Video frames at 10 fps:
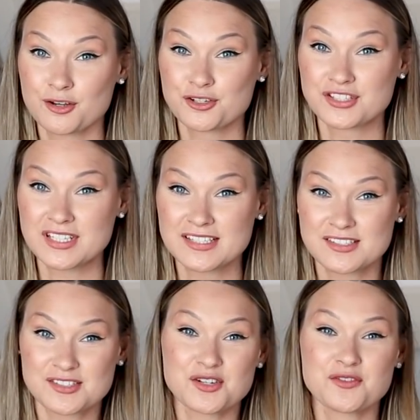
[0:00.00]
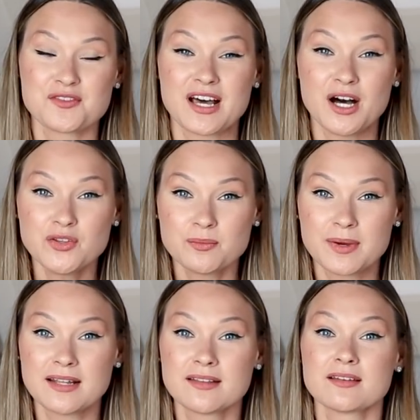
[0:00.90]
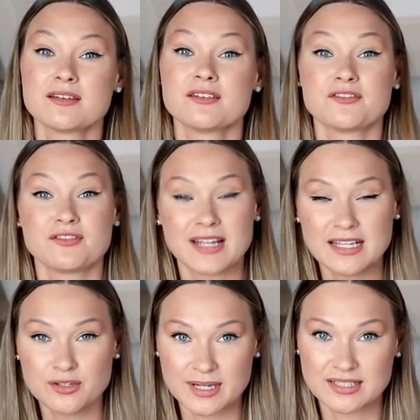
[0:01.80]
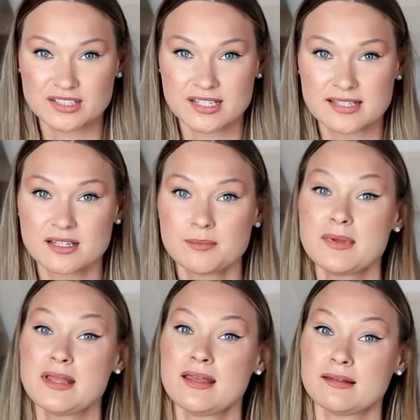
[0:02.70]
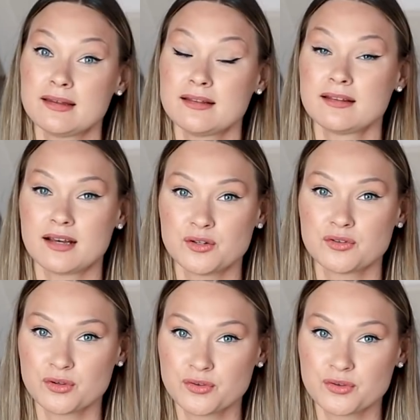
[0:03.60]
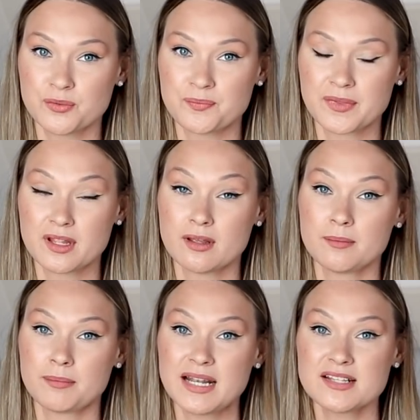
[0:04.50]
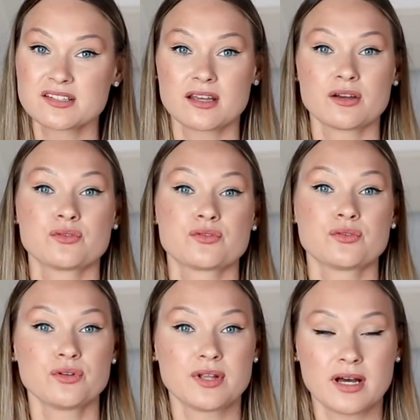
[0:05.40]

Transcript: consists of the autopilot flight director system and the autothrottle. Pilots can control the